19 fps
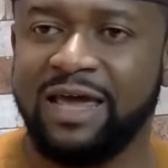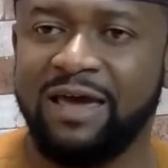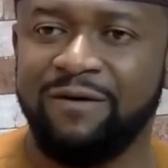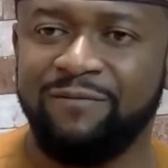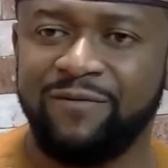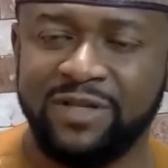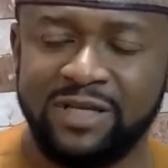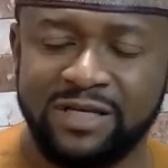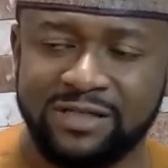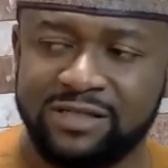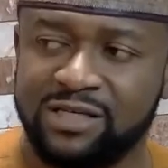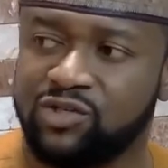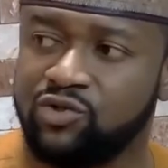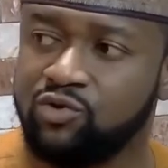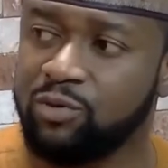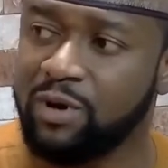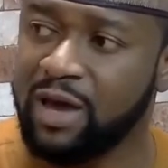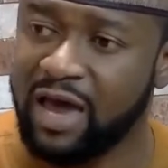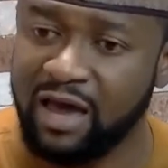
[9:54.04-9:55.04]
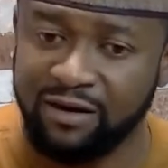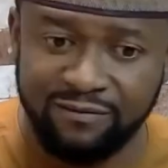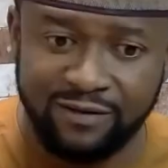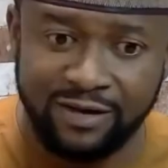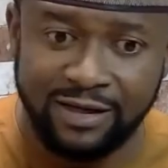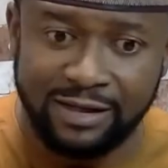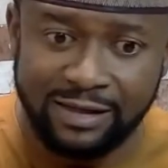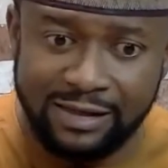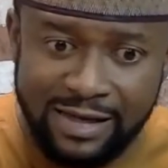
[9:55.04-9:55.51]
evidences you
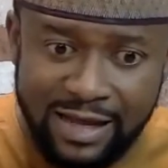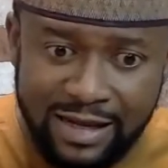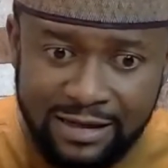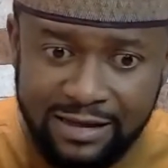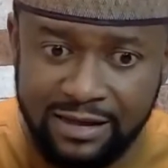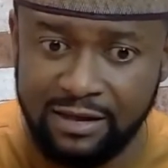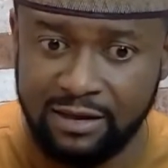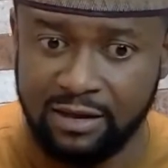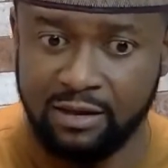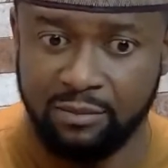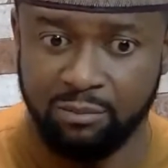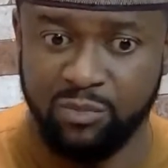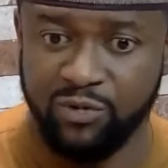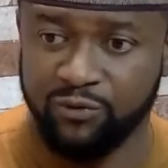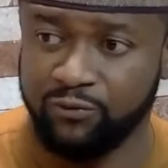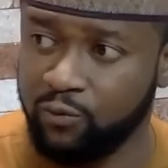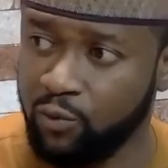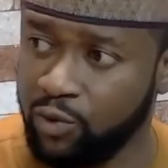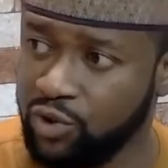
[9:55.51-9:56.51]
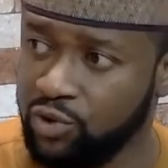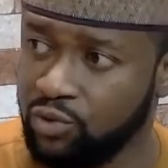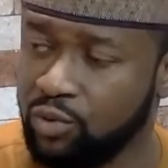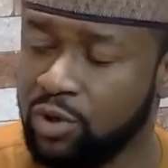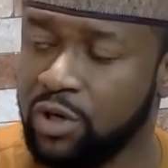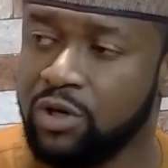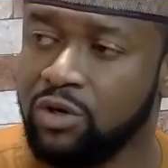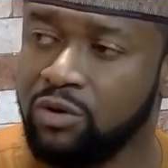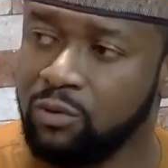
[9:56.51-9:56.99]
have clearly before you,
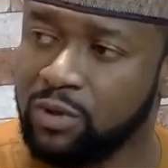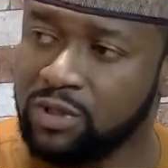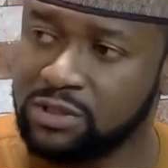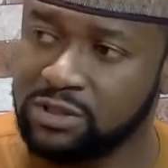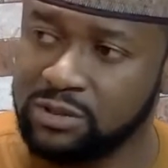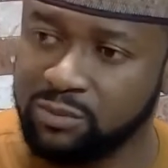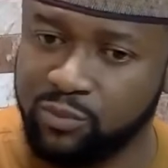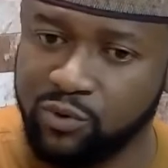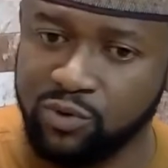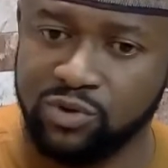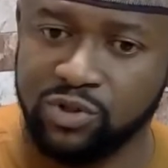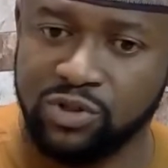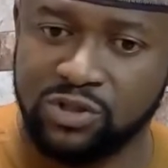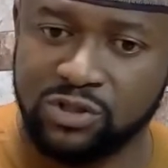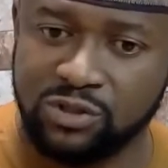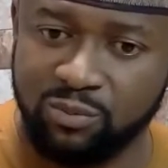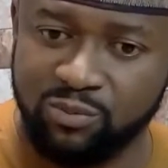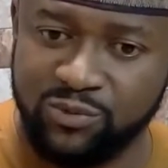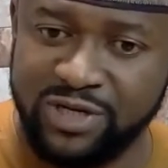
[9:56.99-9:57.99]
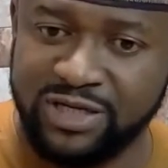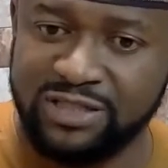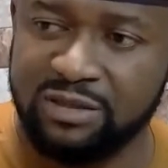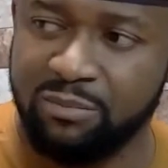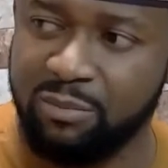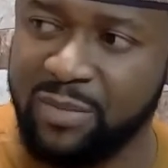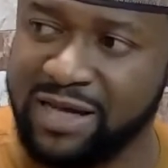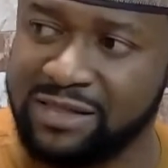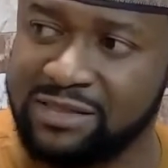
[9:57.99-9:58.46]
you are supposed to subject the
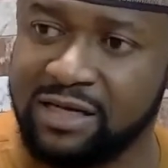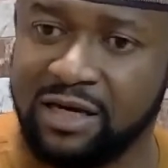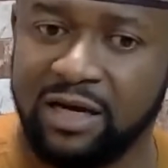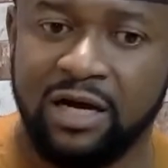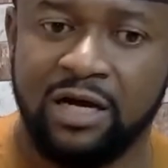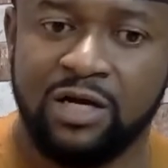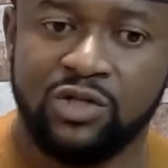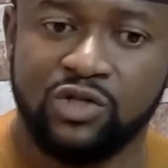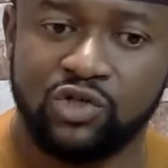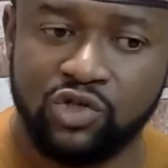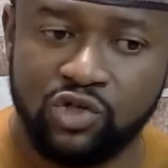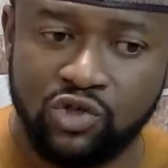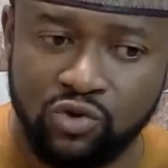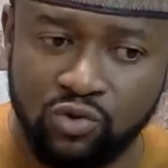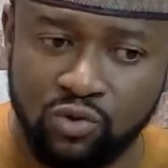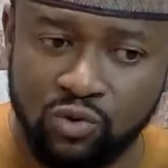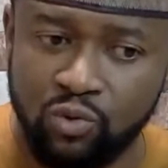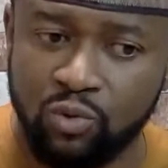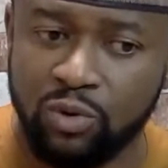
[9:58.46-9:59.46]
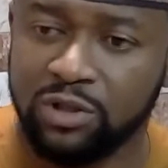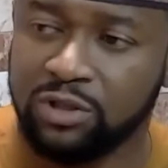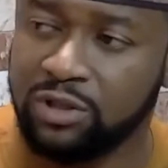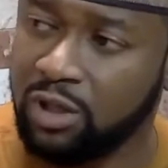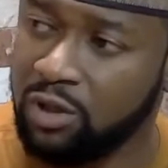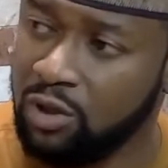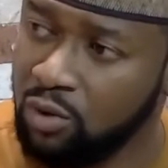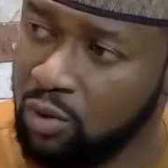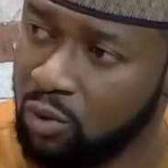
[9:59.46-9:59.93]
matter to
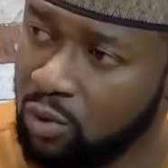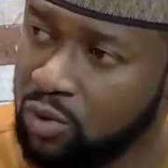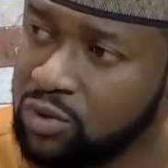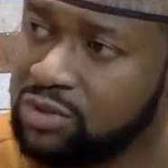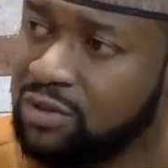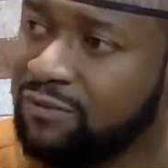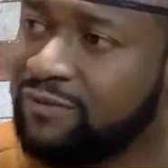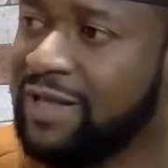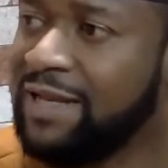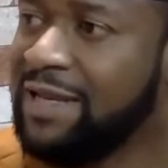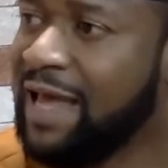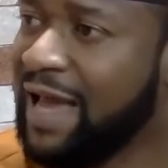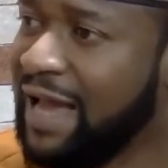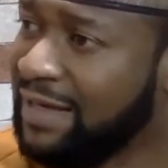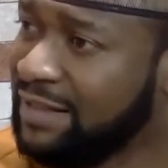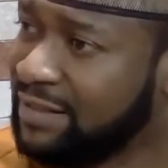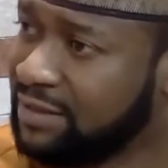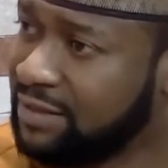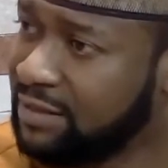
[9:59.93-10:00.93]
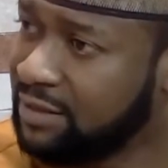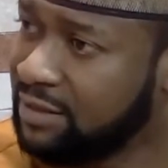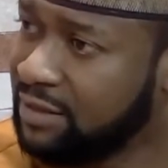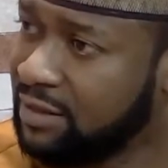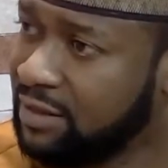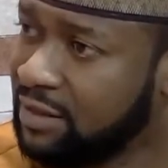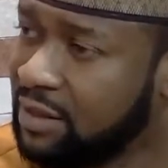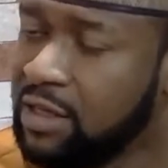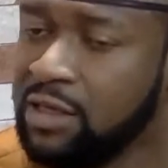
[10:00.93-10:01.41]
the laws of the land.
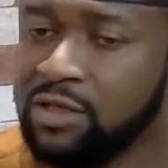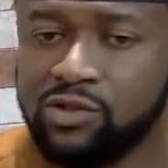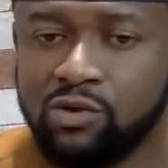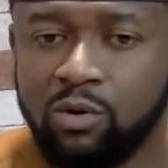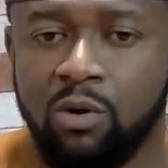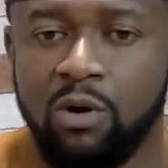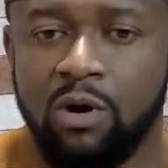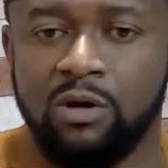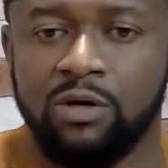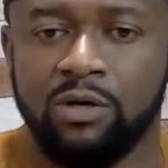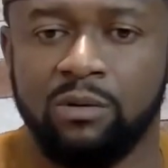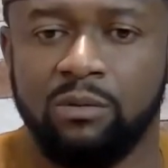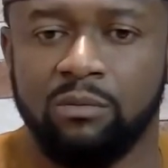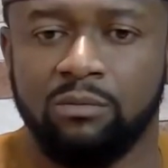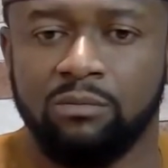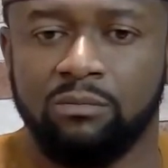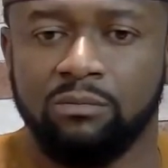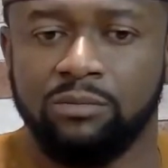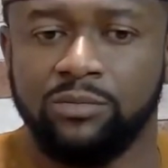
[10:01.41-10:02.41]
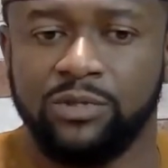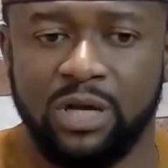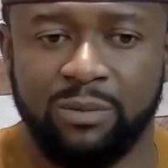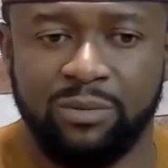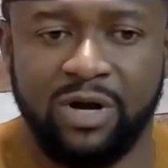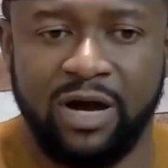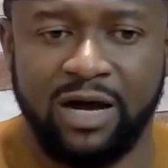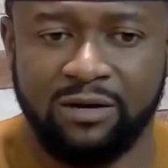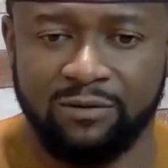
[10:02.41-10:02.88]
So
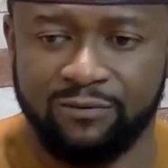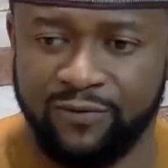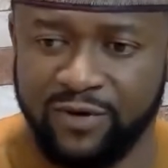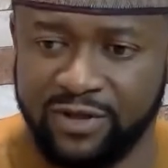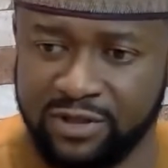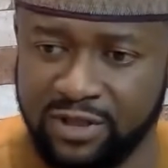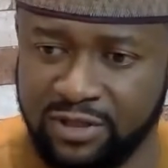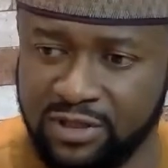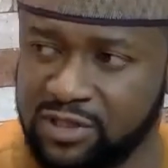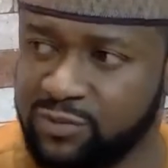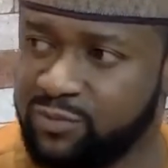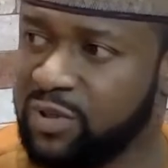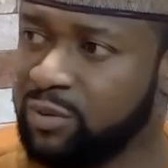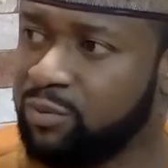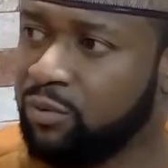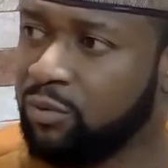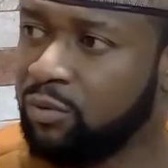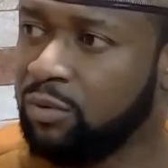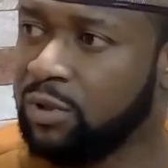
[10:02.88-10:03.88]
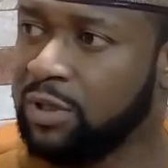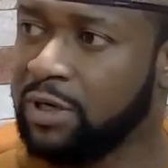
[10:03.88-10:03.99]
Deborah had offended those people.